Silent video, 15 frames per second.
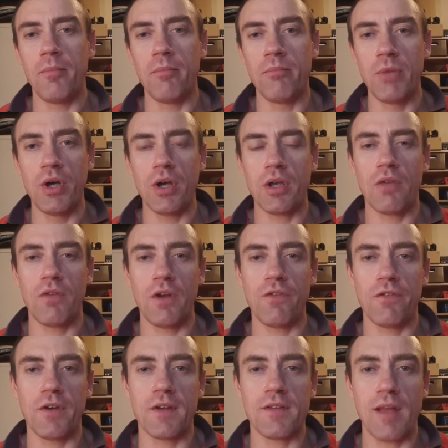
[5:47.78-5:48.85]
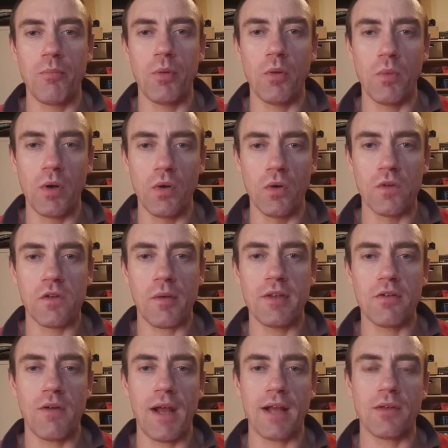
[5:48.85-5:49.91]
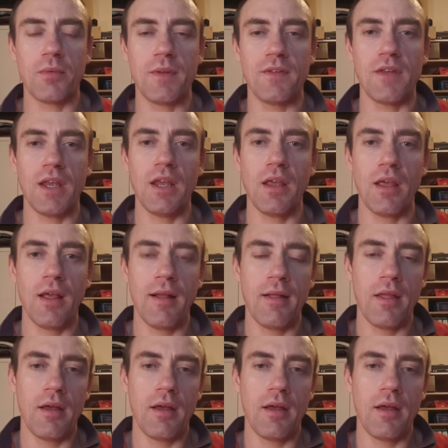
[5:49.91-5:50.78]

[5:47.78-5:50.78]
Mercury, for example, will also interact with zinc.